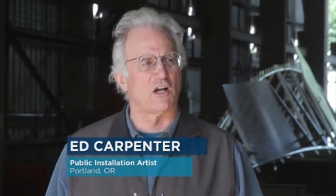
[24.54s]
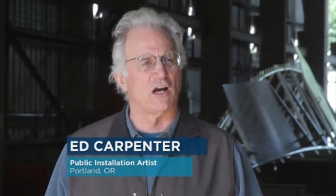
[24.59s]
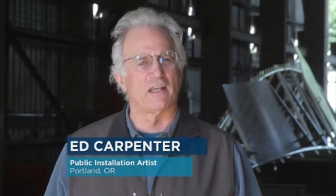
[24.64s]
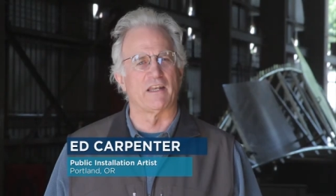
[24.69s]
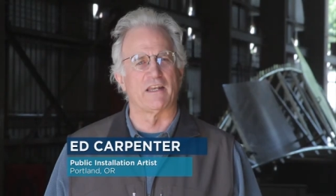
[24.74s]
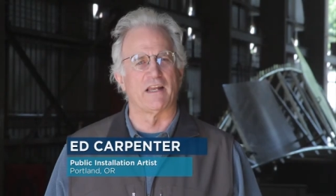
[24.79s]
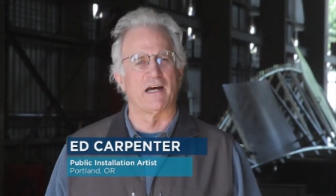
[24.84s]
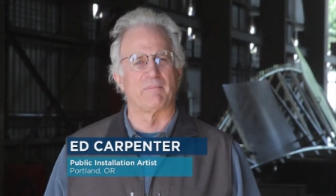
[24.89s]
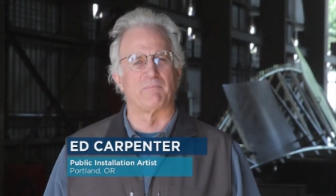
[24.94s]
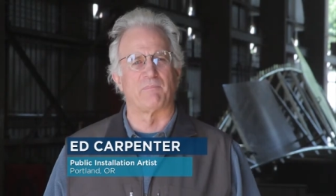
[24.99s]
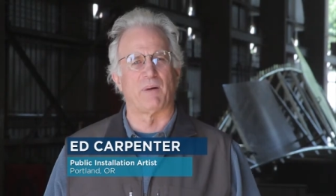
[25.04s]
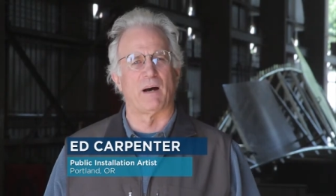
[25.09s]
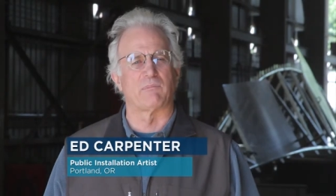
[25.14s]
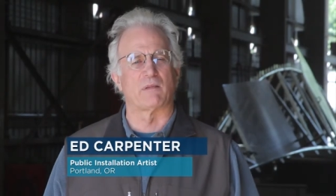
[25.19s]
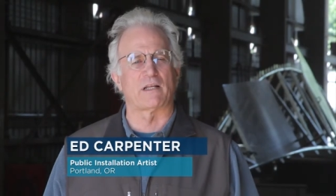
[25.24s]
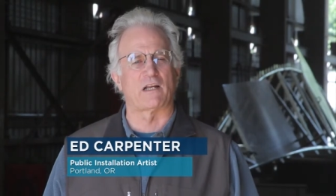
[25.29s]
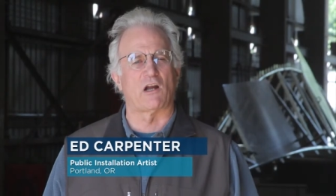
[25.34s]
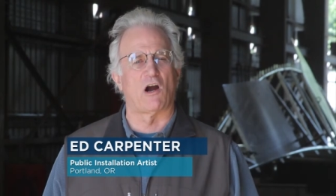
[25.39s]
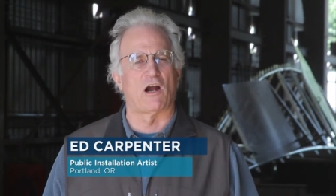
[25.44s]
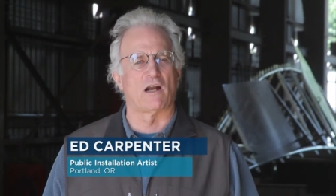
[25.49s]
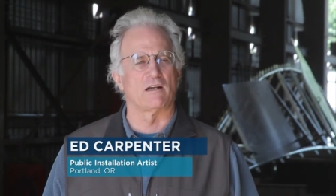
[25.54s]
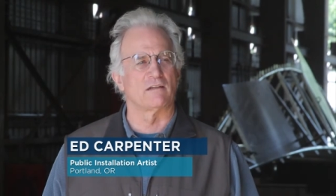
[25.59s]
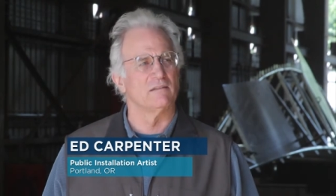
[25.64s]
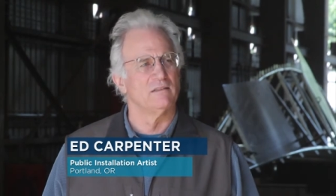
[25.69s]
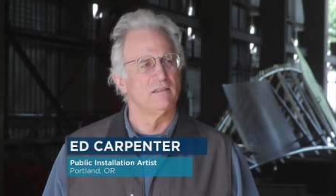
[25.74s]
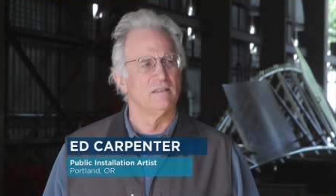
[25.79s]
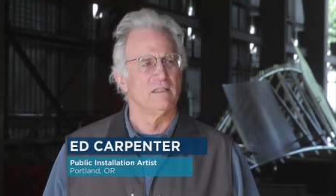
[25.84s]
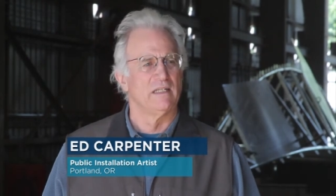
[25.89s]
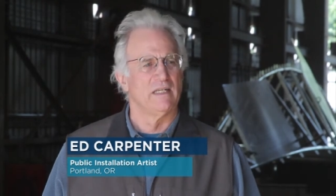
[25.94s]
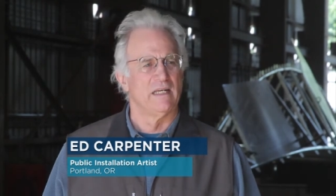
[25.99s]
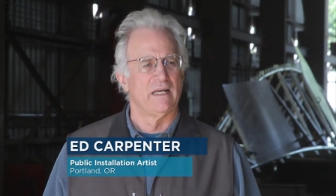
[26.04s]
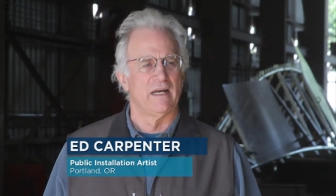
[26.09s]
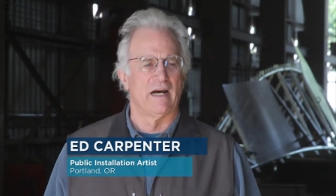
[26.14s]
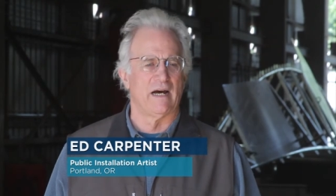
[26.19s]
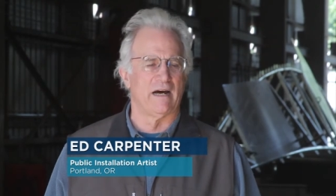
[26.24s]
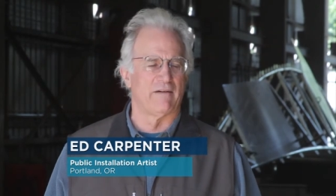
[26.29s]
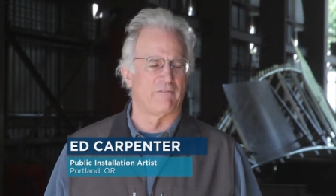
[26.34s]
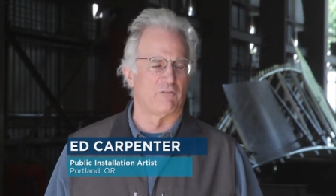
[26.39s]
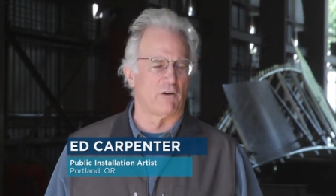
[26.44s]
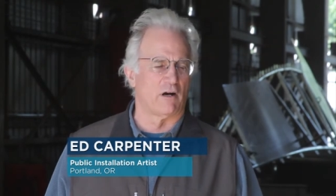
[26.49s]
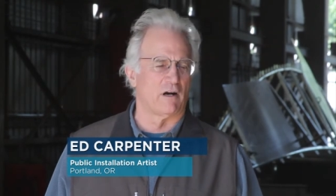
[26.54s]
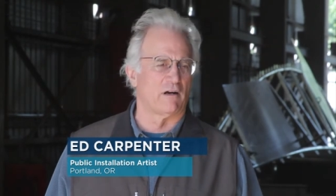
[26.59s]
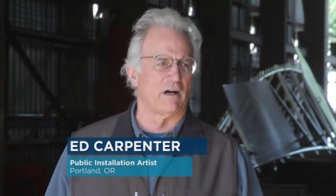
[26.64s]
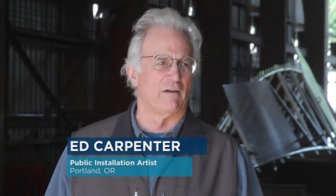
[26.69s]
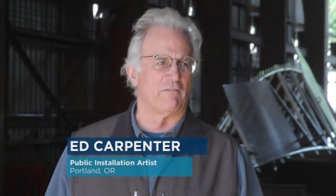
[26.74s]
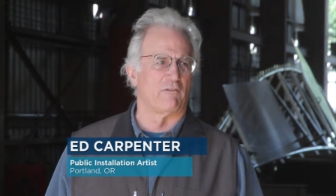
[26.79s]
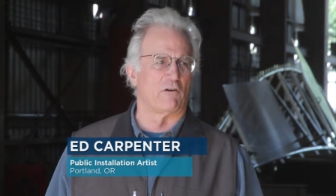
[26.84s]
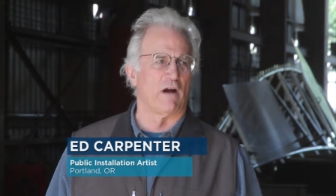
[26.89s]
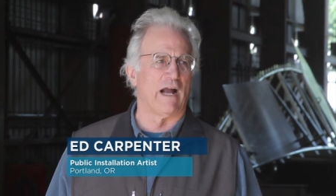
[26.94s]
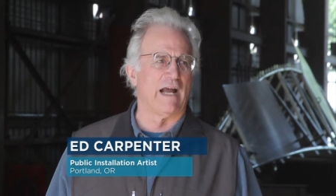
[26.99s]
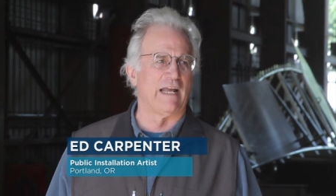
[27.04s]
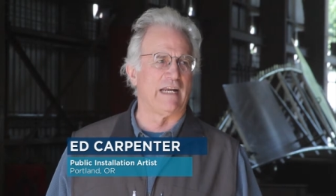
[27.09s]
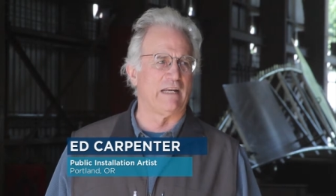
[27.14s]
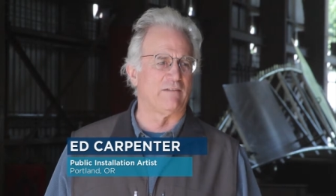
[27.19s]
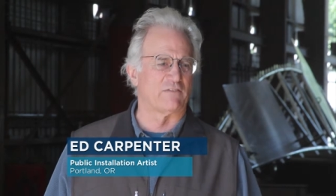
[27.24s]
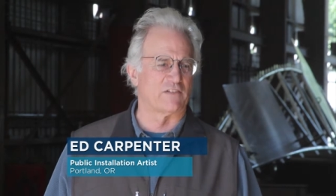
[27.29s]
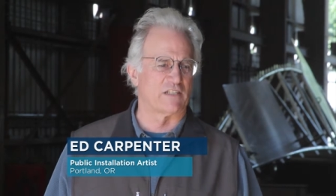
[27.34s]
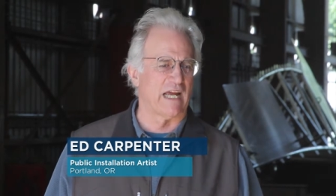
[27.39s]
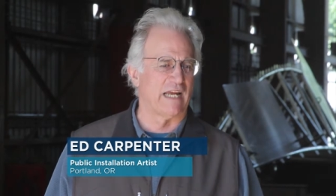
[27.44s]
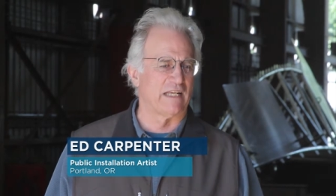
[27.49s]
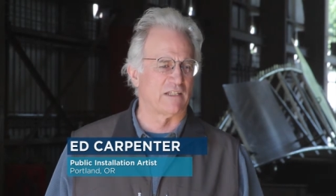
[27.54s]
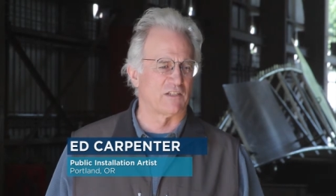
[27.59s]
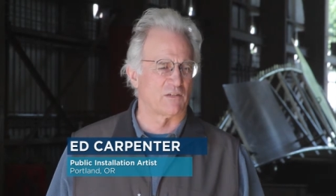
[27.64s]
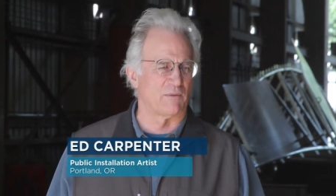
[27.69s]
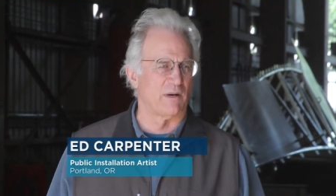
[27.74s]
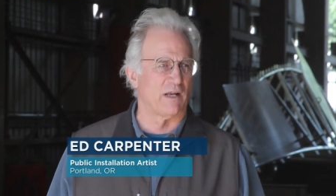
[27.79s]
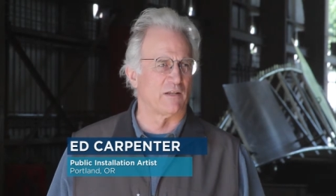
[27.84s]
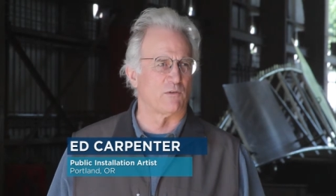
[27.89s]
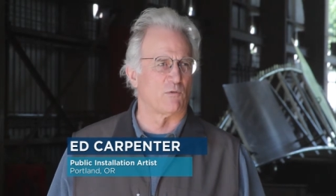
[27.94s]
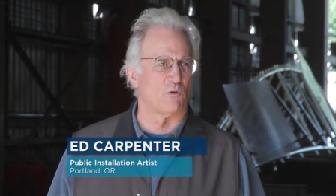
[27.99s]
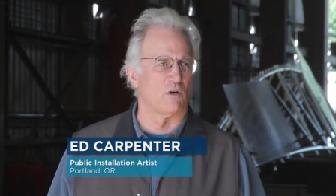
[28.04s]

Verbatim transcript: on uh, public art uh, for a variety of sites around the